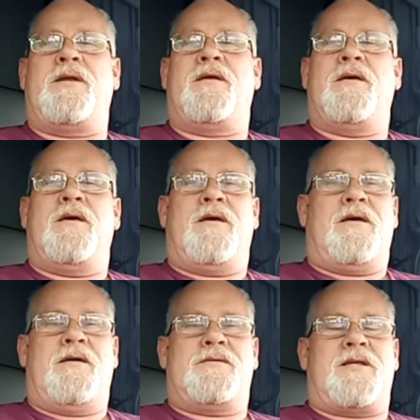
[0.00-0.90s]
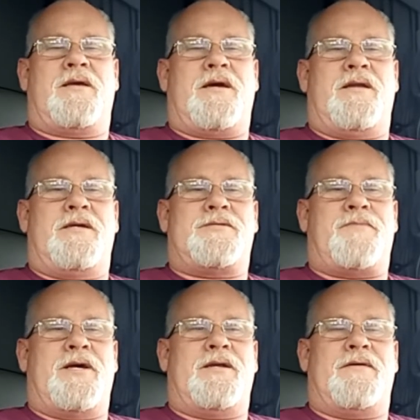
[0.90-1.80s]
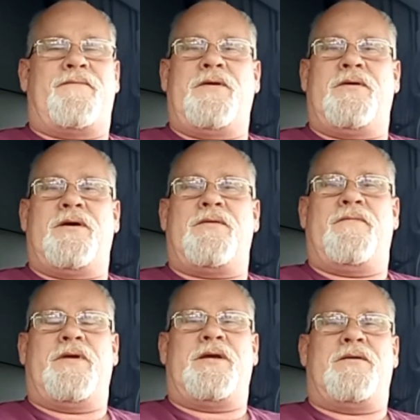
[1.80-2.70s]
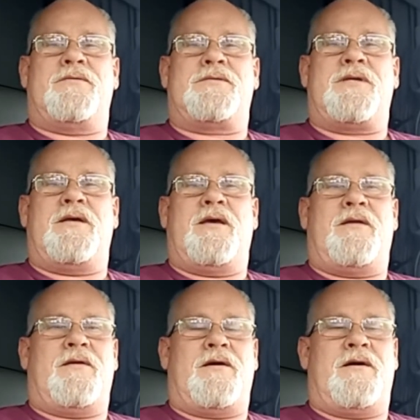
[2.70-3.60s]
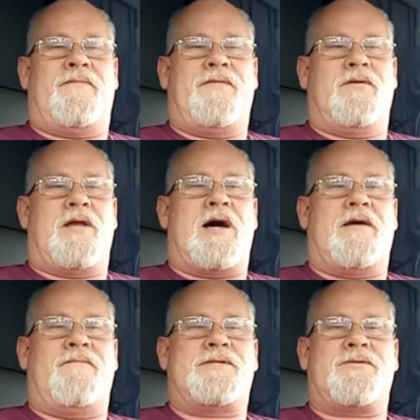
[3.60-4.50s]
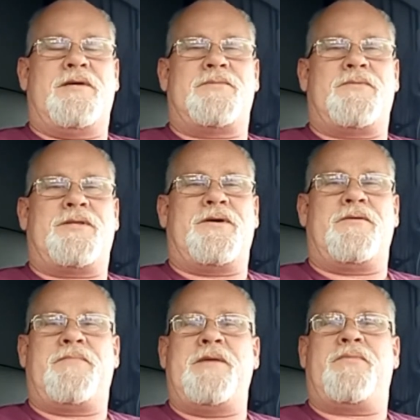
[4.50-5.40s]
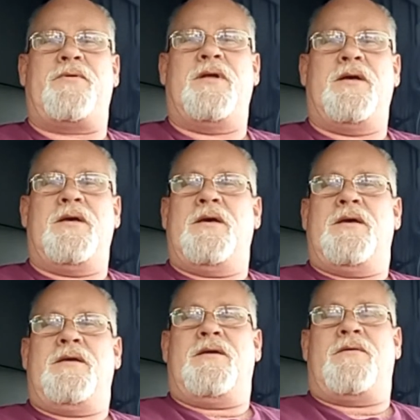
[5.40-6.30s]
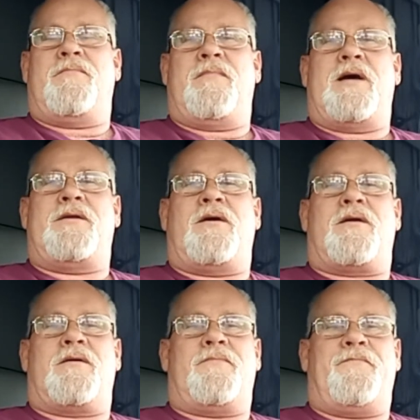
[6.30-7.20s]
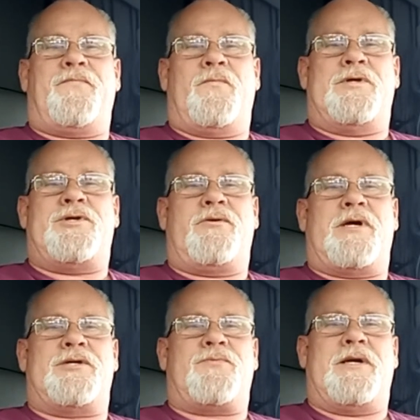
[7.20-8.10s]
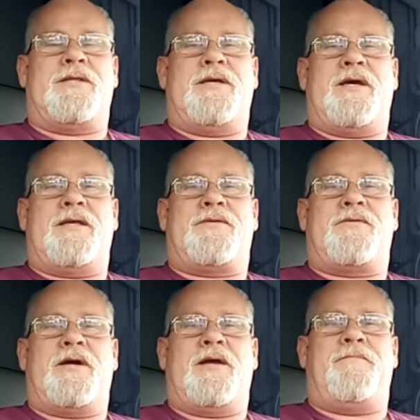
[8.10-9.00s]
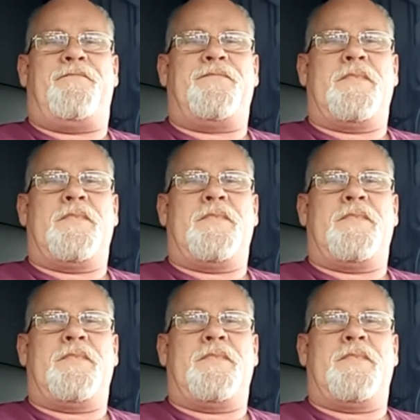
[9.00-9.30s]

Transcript: mean, as like I'd explained in a few other videos and a few live streams with other people, my daughter, when she graduated the 8th grade,